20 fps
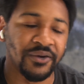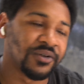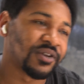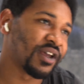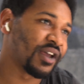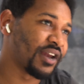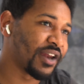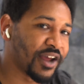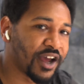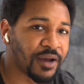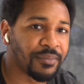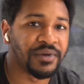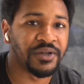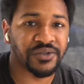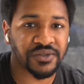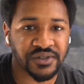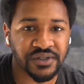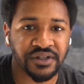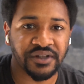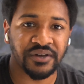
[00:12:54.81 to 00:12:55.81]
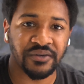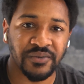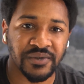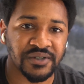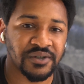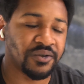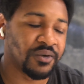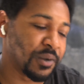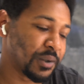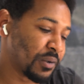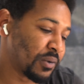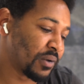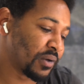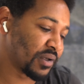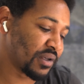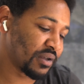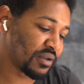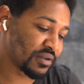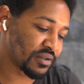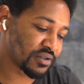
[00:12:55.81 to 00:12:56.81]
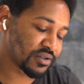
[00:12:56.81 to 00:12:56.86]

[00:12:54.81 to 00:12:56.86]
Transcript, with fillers: okay, now I'm interested in what's going on here.